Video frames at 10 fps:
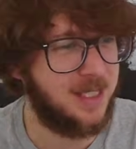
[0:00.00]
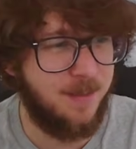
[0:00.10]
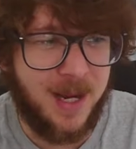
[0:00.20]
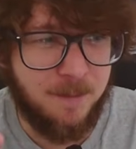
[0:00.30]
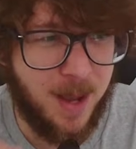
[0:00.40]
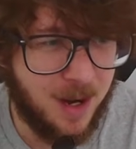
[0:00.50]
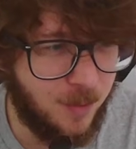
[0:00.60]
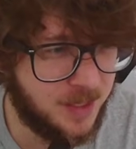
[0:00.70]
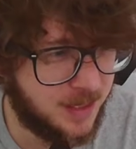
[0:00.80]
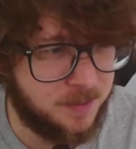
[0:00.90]
make it better
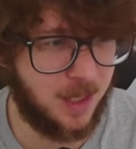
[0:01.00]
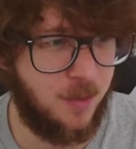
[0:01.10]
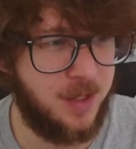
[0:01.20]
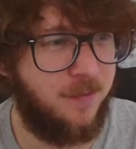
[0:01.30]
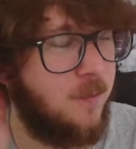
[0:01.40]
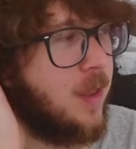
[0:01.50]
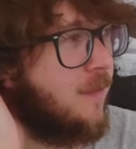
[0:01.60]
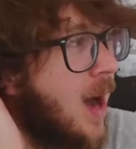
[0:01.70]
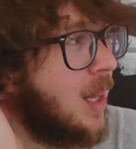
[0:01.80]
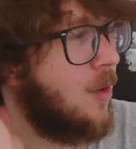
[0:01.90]
with
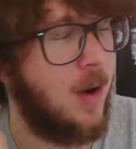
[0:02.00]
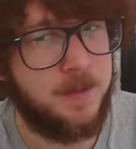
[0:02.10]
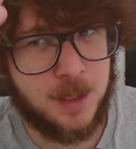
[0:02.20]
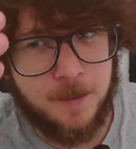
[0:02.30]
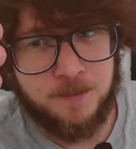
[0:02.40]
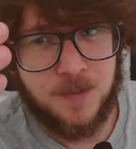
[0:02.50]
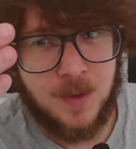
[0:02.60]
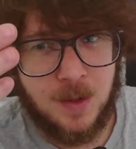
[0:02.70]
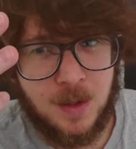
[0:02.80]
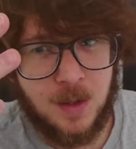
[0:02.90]
follow-ups.
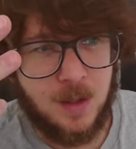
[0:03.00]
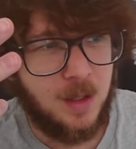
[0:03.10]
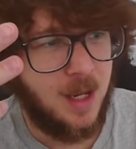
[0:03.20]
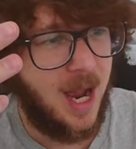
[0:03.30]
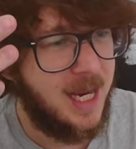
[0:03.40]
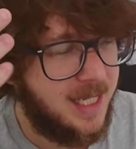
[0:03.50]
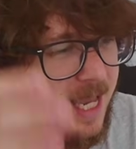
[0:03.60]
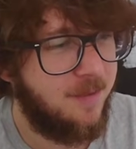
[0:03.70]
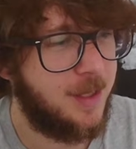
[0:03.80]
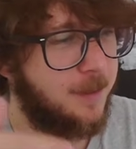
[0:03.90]
I
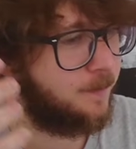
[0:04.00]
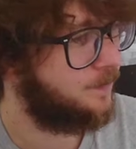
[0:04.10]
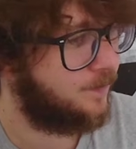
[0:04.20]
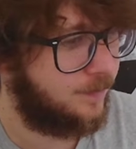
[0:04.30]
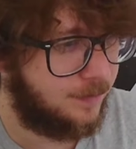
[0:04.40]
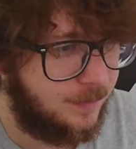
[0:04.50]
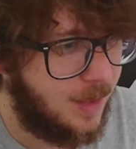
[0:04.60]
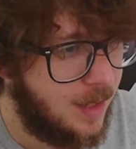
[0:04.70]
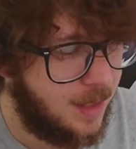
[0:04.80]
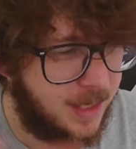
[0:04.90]
gave it
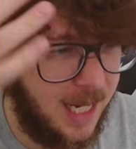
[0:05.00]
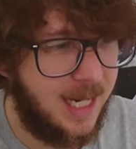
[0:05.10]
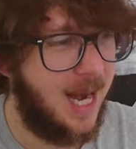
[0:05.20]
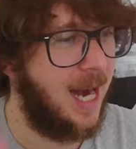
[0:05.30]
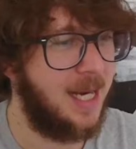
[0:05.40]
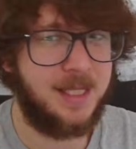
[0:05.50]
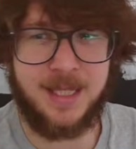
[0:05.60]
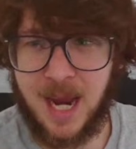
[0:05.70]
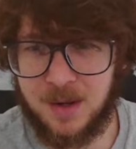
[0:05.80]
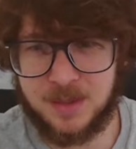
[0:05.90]
the thing, it added
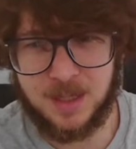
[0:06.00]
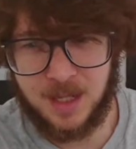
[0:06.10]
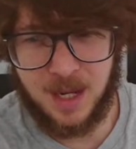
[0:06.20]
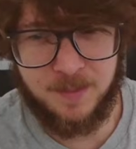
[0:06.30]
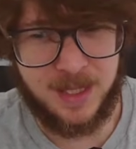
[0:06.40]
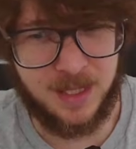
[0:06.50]
sounds, and made the